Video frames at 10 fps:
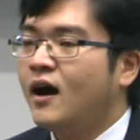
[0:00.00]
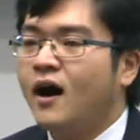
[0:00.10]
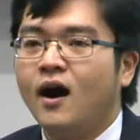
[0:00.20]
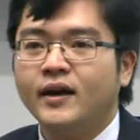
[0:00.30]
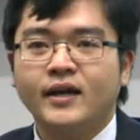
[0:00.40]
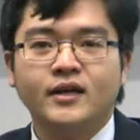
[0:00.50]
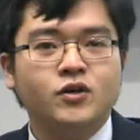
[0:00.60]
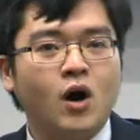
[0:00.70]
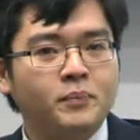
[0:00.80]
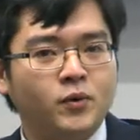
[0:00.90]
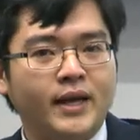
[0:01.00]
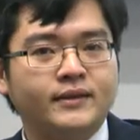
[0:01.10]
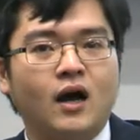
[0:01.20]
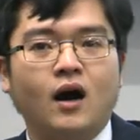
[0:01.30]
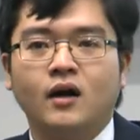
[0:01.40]
or they can cooperate
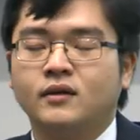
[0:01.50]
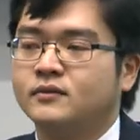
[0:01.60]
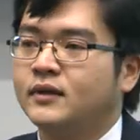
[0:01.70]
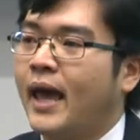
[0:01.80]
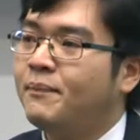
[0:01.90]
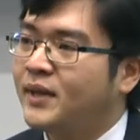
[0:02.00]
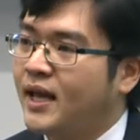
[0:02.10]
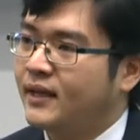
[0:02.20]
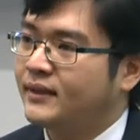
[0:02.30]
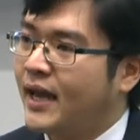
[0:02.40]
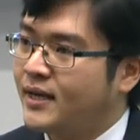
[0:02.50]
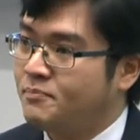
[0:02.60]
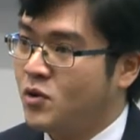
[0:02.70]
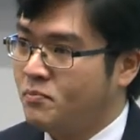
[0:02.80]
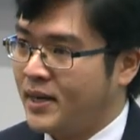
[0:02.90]
on empty container
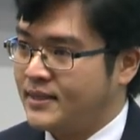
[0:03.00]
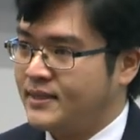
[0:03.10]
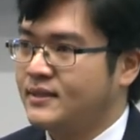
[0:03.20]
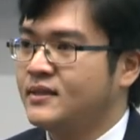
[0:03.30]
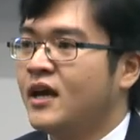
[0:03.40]
movements